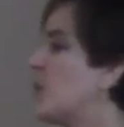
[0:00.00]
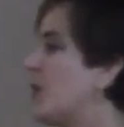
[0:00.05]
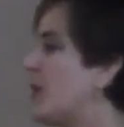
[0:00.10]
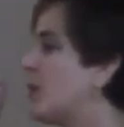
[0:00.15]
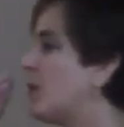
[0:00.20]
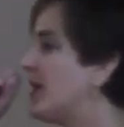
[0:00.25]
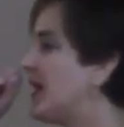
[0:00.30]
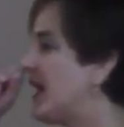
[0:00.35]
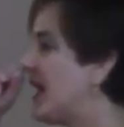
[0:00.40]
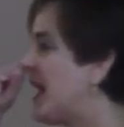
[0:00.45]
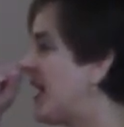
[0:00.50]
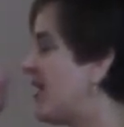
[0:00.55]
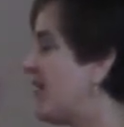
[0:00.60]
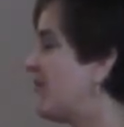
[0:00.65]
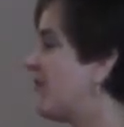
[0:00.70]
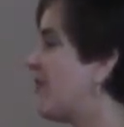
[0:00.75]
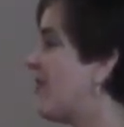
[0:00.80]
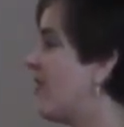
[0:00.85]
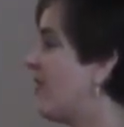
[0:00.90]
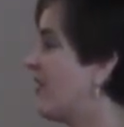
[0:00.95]
what we
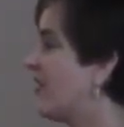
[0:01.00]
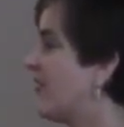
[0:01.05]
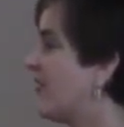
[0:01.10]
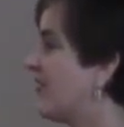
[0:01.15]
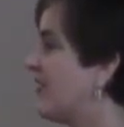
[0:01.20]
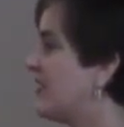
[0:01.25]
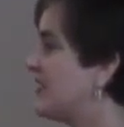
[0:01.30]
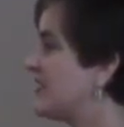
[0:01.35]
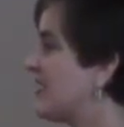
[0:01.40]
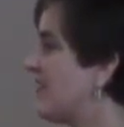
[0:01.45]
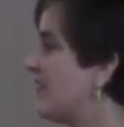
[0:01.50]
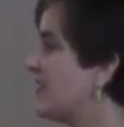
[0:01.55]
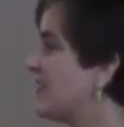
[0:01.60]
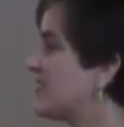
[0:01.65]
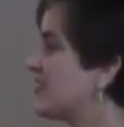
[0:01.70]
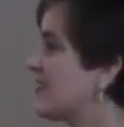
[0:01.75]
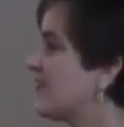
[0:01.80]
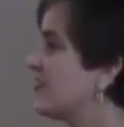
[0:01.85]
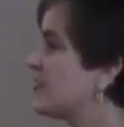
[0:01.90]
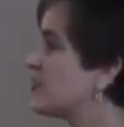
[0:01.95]
have are is
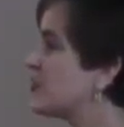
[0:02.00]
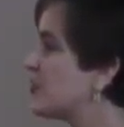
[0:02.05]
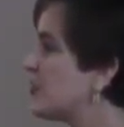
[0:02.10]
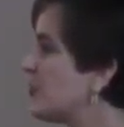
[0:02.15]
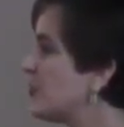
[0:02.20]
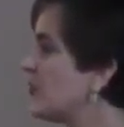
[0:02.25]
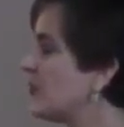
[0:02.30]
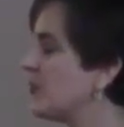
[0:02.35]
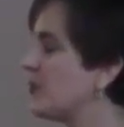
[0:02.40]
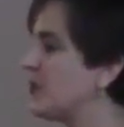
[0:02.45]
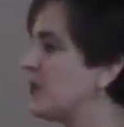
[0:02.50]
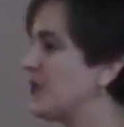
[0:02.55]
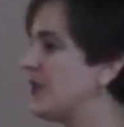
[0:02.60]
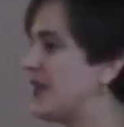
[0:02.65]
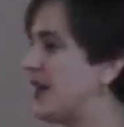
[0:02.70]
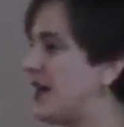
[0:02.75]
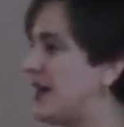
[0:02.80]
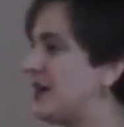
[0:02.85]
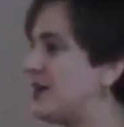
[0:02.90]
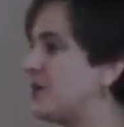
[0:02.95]
evidence of a tool
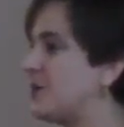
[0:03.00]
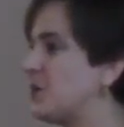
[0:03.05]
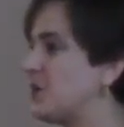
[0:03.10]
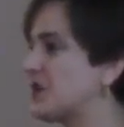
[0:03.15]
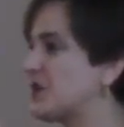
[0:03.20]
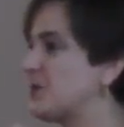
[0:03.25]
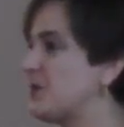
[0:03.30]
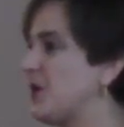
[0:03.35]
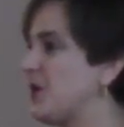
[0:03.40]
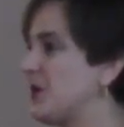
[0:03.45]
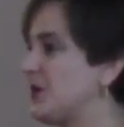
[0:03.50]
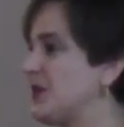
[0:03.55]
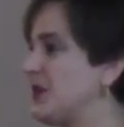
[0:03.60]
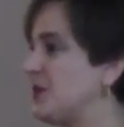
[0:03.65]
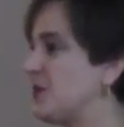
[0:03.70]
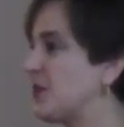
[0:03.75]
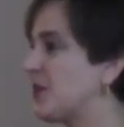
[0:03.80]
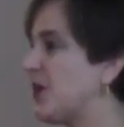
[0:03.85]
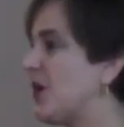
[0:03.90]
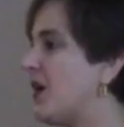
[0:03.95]
that was
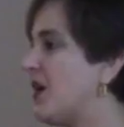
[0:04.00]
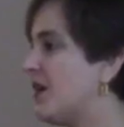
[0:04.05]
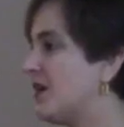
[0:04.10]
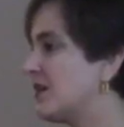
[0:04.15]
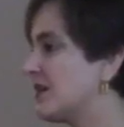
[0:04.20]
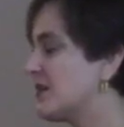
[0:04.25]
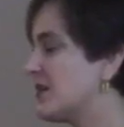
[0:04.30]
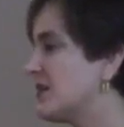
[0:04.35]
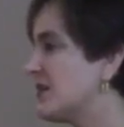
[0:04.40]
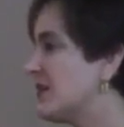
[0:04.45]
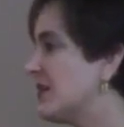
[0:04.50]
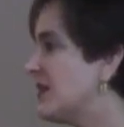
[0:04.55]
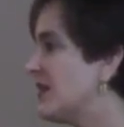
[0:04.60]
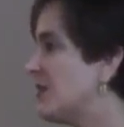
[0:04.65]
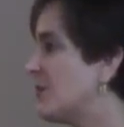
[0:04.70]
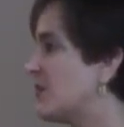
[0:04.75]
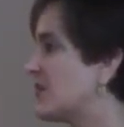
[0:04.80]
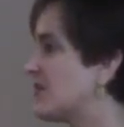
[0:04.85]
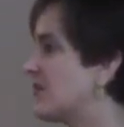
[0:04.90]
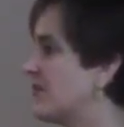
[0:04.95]
multi-pronged
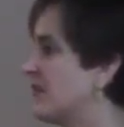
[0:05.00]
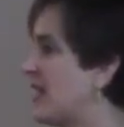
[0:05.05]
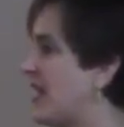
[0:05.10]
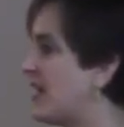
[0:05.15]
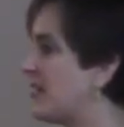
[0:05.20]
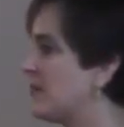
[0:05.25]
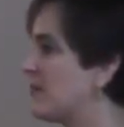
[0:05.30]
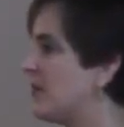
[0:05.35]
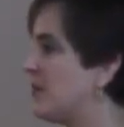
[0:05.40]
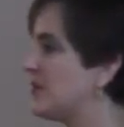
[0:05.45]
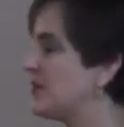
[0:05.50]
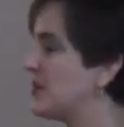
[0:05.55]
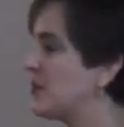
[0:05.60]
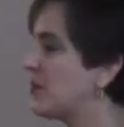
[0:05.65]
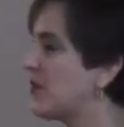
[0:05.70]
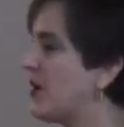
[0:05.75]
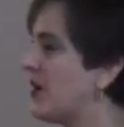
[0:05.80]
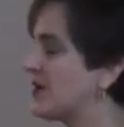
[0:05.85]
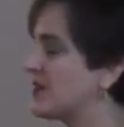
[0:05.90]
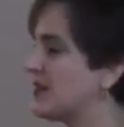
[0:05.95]
was flat and
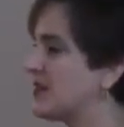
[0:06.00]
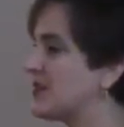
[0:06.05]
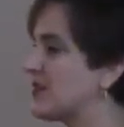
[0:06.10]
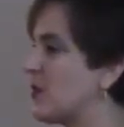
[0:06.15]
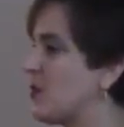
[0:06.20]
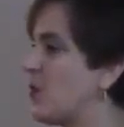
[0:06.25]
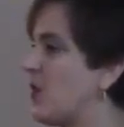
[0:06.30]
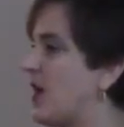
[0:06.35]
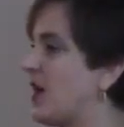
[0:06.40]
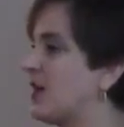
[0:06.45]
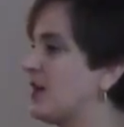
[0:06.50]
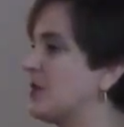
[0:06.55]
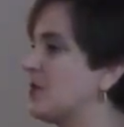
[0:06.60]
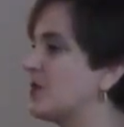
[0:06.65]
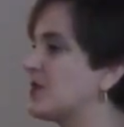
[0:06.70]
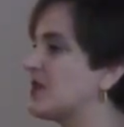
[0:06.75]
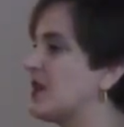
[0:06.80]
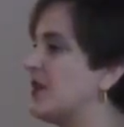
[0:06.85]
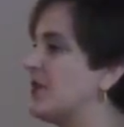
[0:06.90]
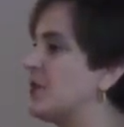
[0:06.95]
multi-pronged. And so while it
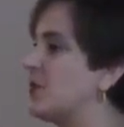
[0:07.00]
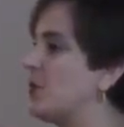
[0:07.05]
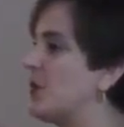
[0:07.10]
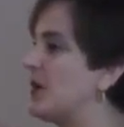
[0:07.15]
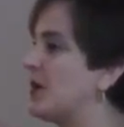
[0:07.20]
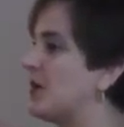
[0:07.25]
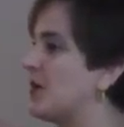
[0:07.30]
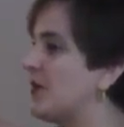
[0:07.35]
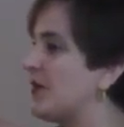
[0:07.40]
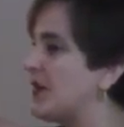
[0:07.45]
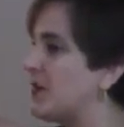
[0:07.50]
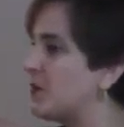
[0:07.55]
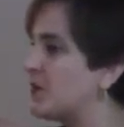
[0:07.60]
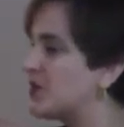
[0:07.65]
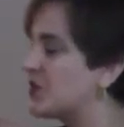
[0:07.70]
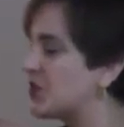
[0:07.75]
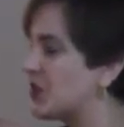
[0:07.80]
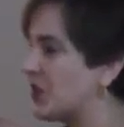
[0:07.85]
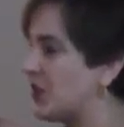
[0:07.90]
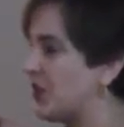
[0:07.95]
was on the wheel, they
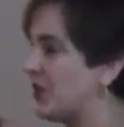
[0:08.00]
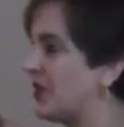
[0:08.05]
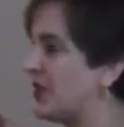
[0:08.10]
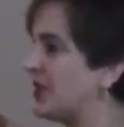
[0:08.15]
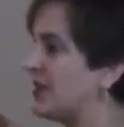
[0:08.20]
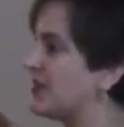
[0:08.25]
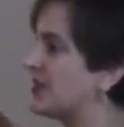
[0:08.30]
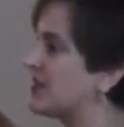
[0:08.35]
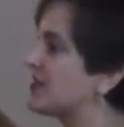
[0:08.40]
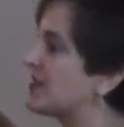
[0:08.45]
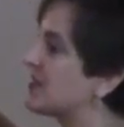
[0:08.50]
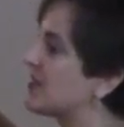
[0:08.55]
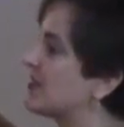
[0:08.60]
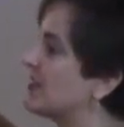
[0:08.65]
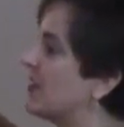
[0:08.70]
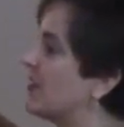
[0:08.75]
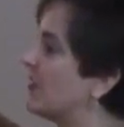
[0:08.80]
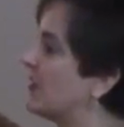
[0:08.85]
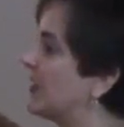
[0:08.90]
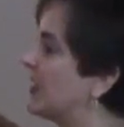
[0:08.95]
would turn it
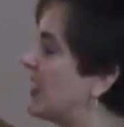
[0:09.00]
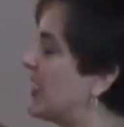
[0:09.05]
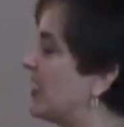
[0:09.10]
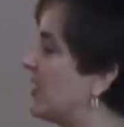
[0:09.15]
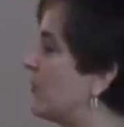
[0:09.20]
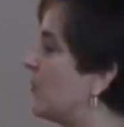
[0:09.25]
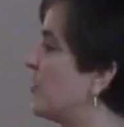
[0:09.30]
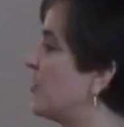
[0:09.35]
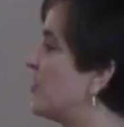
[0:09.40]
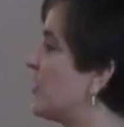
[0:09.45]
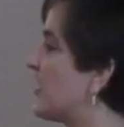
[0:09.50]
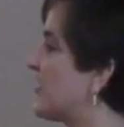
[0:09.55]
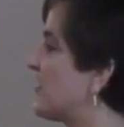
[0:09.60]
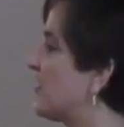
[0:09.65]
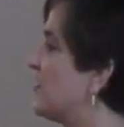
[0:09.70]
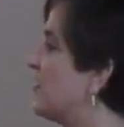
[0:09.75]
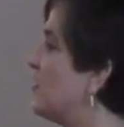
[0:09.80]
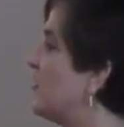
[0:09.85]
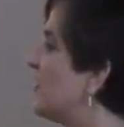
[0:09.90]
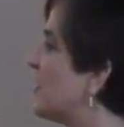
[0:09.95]
slowly and it would
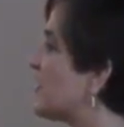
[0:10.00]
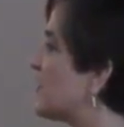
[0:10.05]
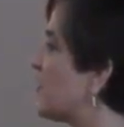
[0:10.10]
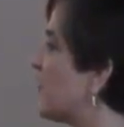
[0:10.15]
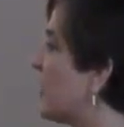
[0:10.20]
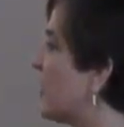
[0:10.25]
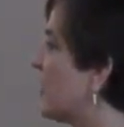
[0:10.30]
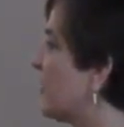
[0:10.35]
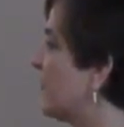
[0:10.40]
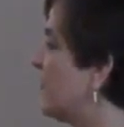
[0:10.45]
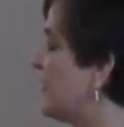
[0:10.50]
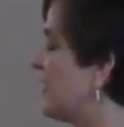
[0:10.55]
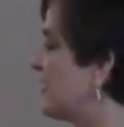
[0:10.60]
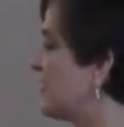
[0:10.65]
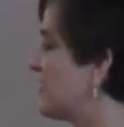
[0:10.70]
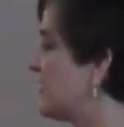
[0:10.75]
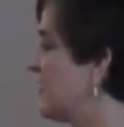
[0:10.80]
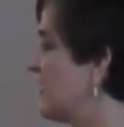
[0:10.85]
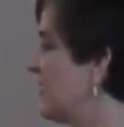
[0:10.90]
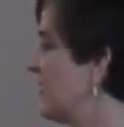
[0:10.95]
just do this
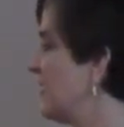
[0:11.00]
perfect